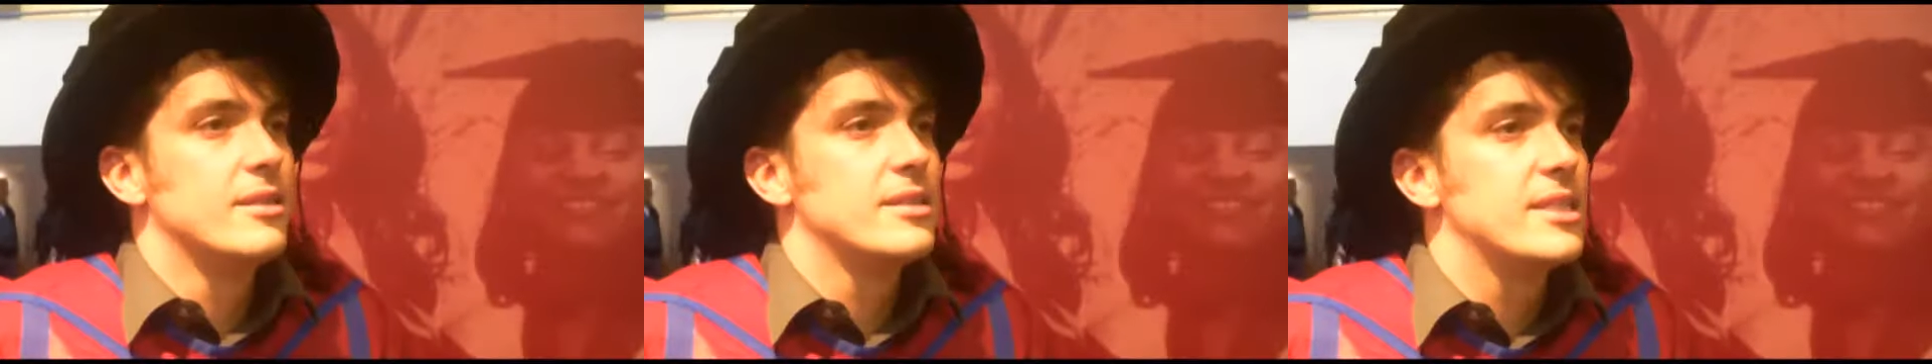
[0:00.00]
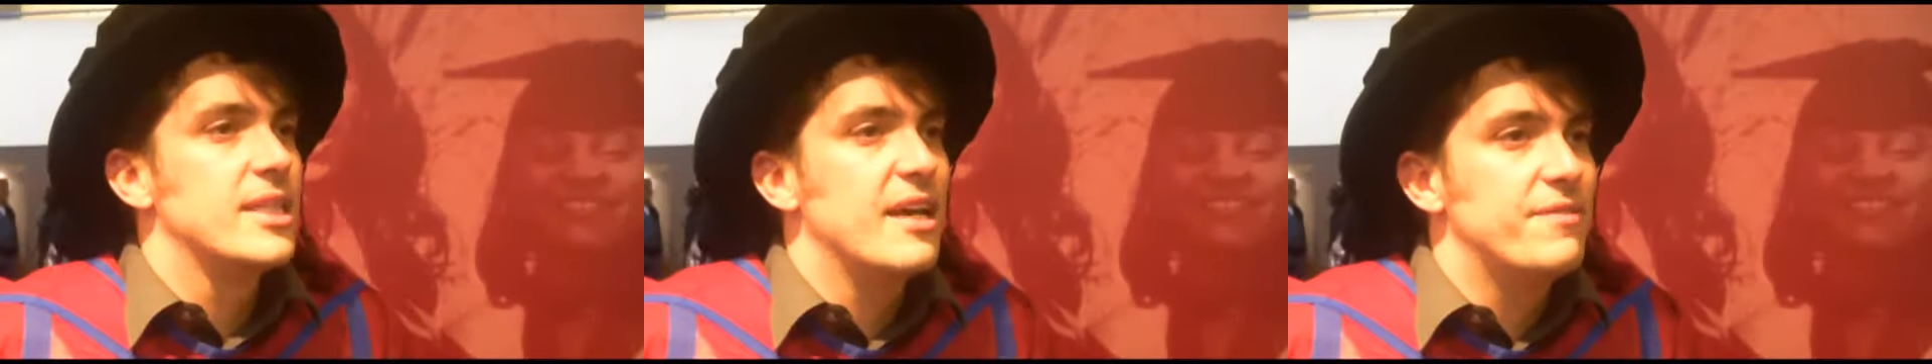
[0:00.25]

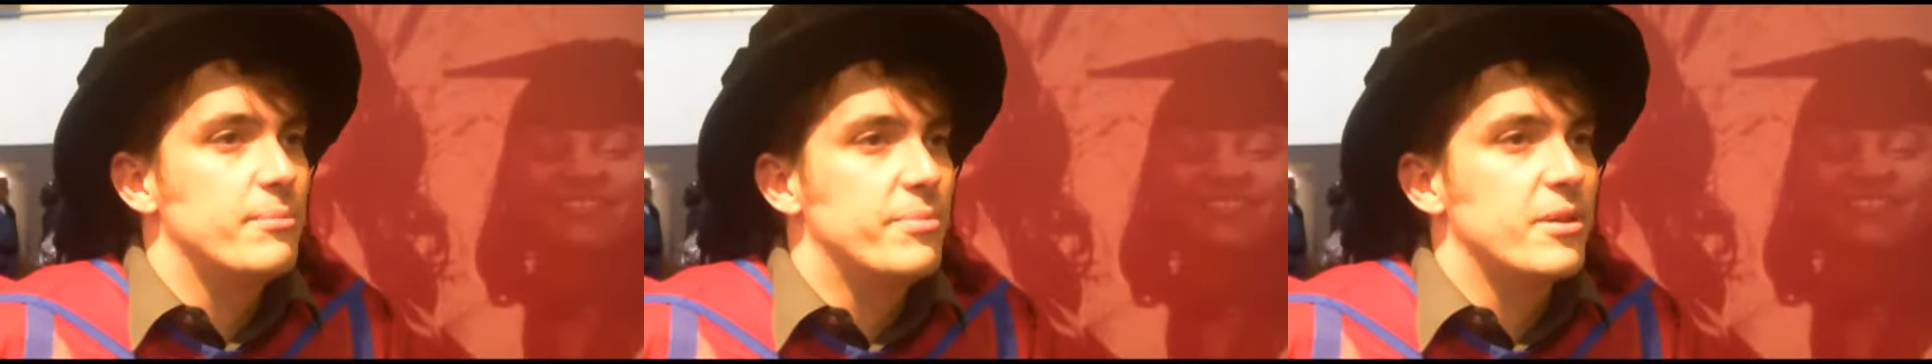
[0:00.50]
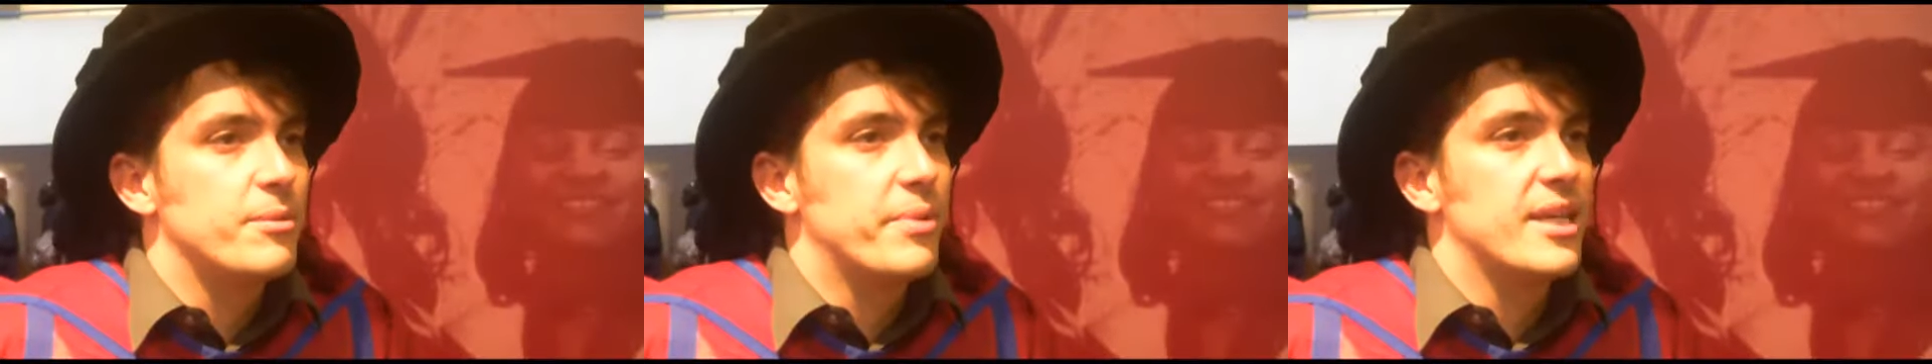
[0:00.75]
Staff at
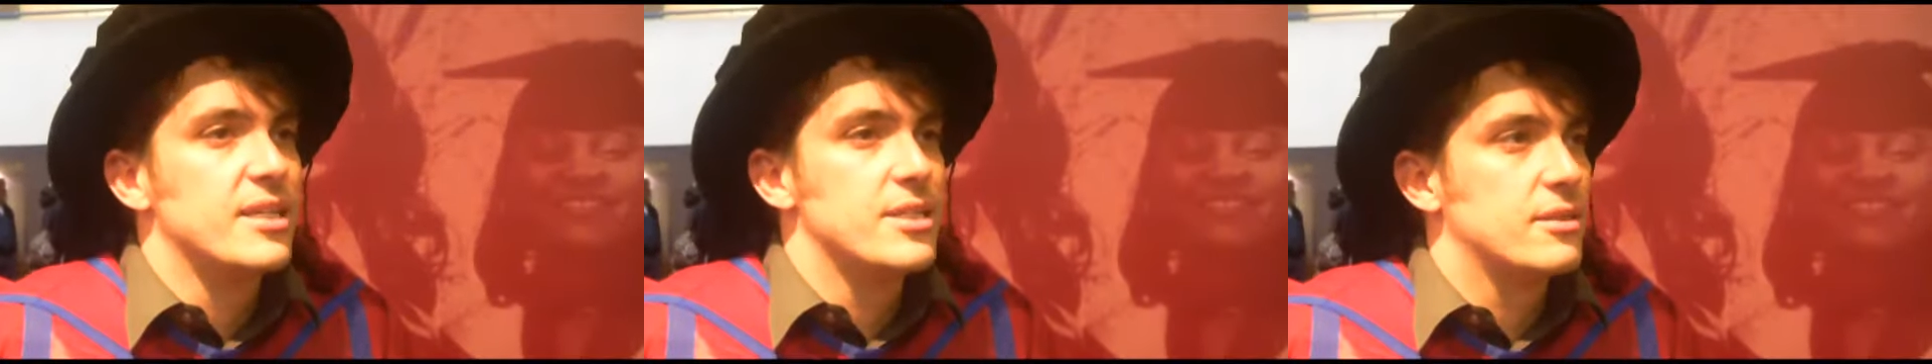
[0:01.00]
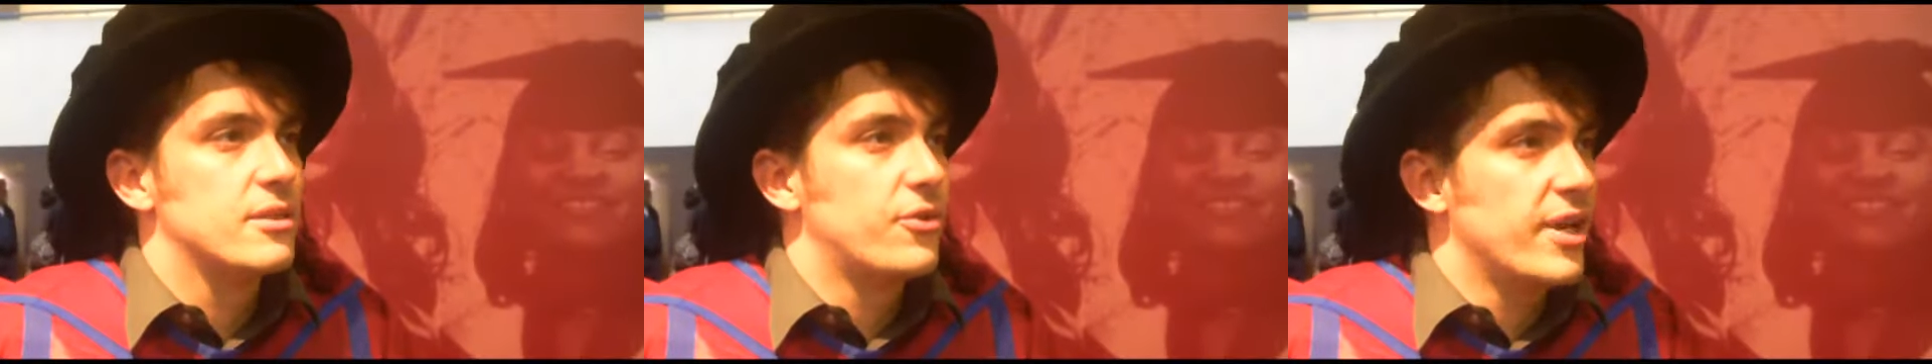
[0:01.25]
Birkbeck
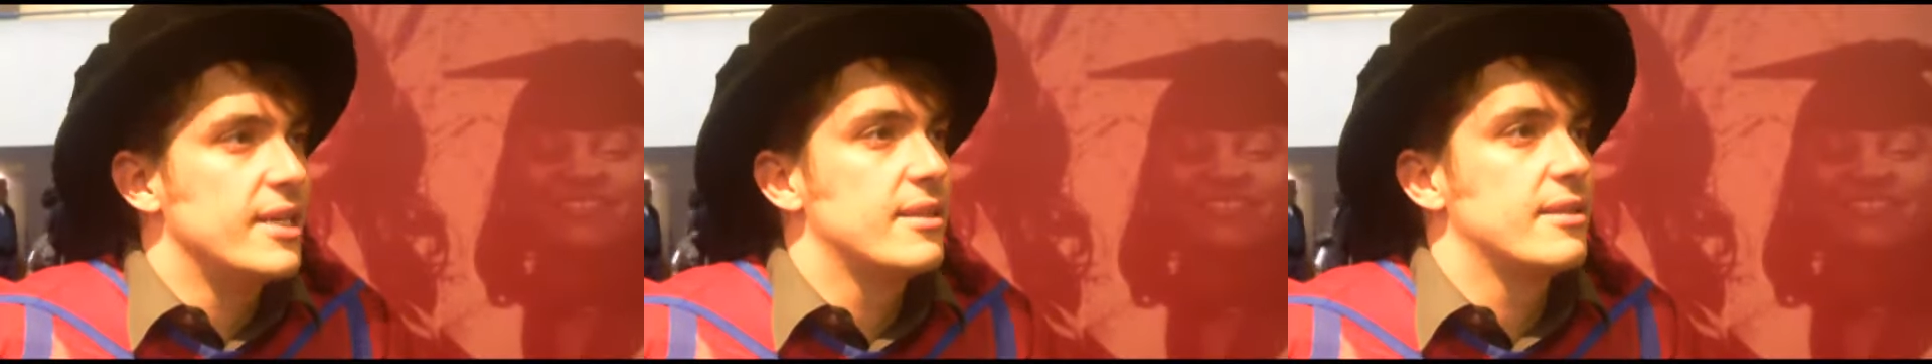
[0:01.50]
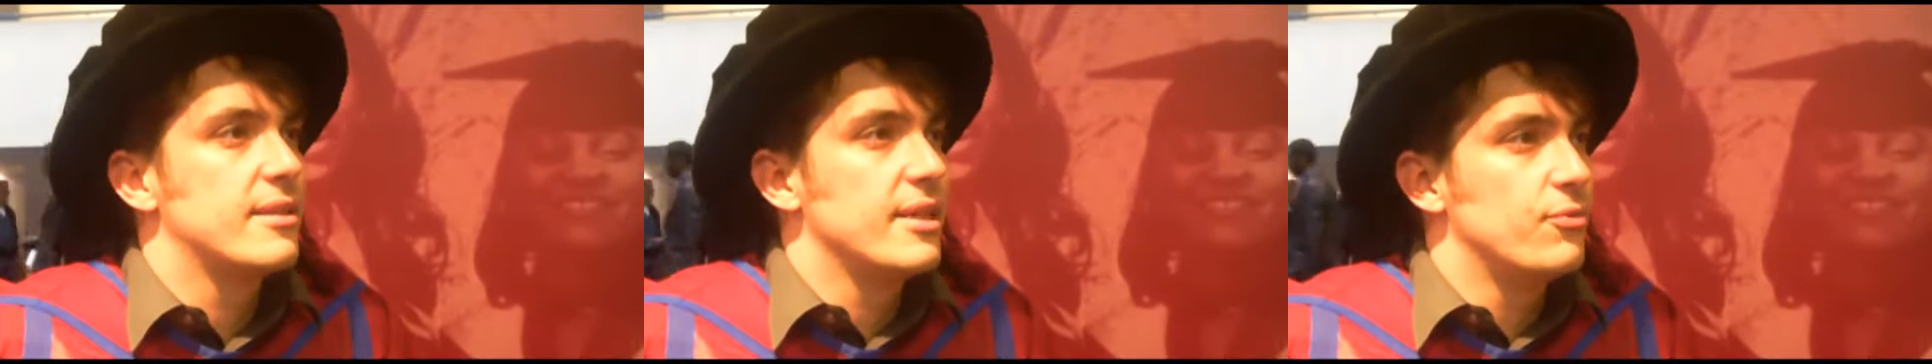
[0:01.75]
is great.
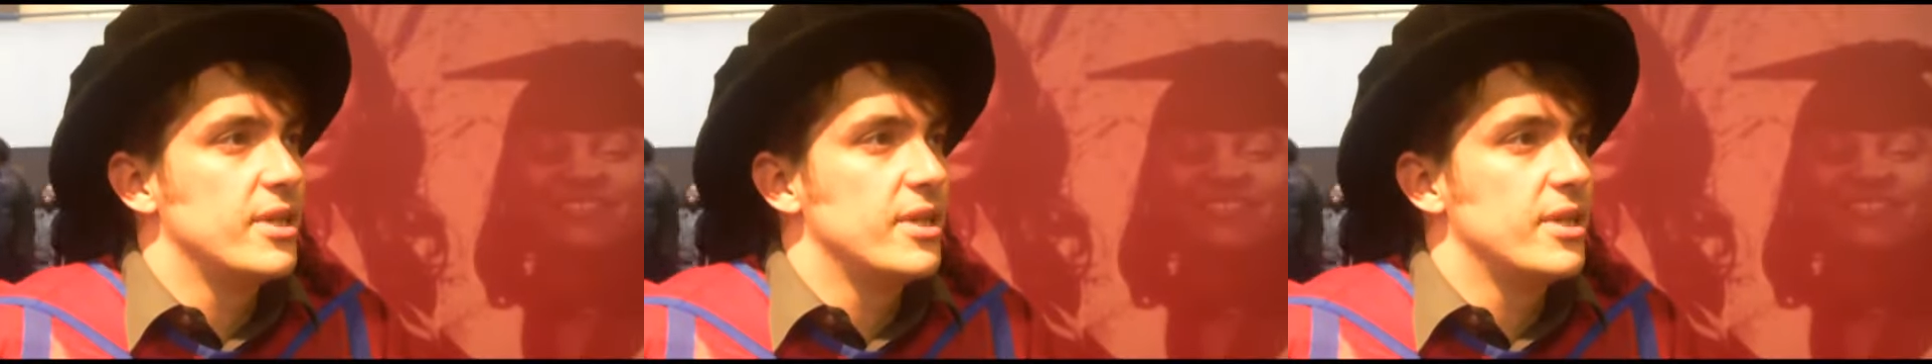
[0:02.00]
They